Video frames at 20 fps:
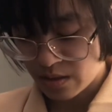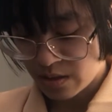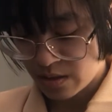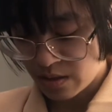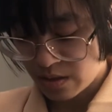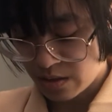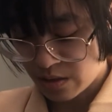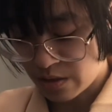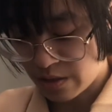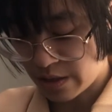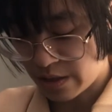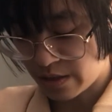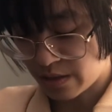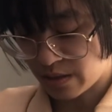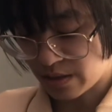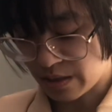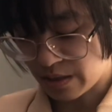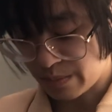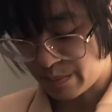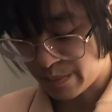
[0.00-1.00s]
So then
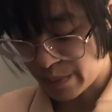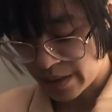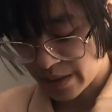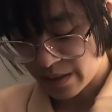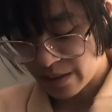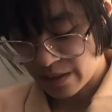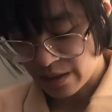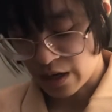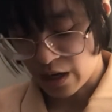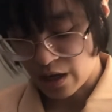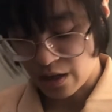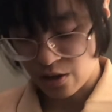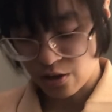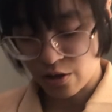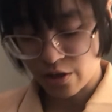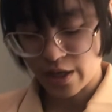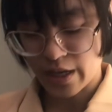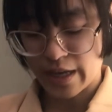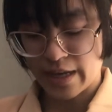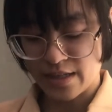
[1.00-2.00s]
it might not
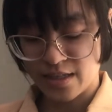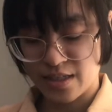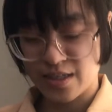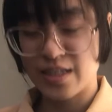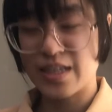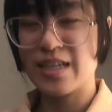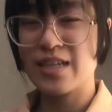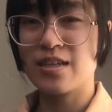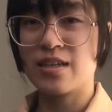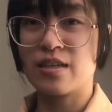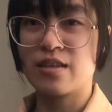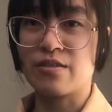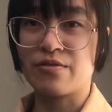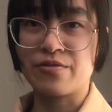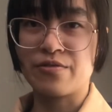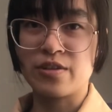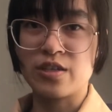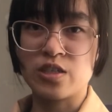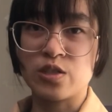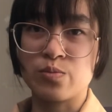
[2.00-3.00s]
look as neat in the
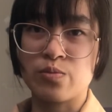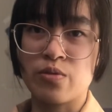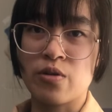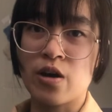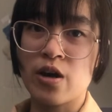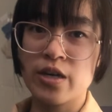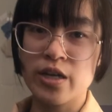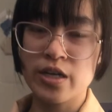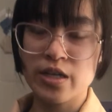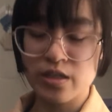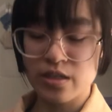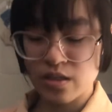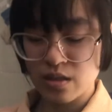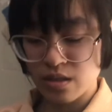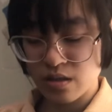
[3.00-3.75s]
finished product.